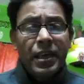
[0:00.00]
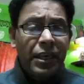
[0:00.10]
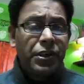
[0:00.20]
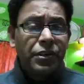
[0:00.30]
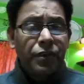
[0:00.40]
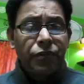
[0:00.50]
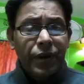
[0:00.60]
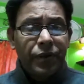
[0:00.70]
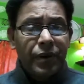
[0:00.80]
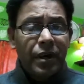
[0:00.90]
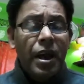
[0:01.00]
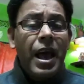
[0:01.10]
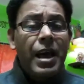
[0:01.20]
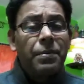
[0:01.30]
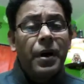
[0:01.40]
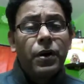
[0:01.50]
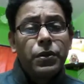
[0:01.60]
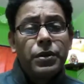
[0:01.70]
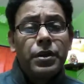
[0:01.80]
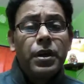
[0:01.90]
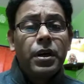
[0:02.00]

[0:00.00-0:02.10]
interviewer about